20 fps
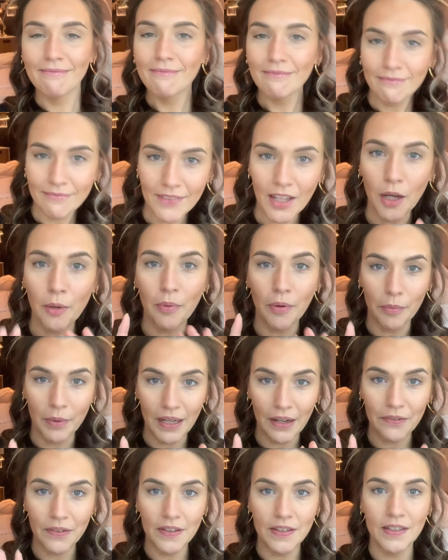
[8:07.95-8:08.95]
No, but we have
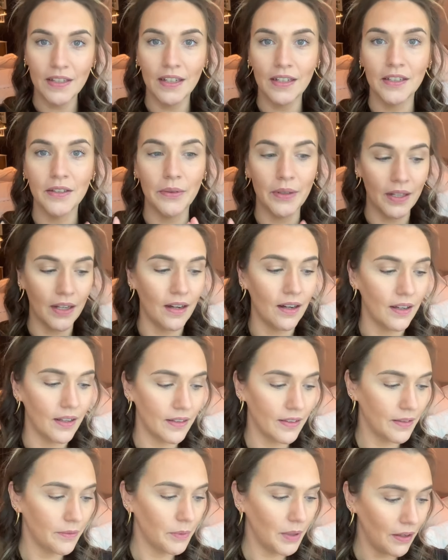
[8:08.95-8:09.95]
to stick to it, guys.
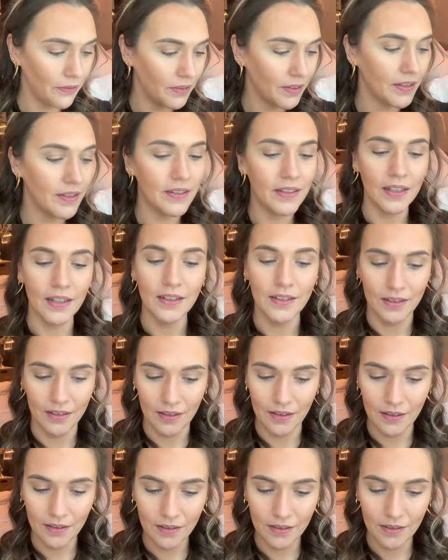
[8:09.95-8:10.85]
We have to stick to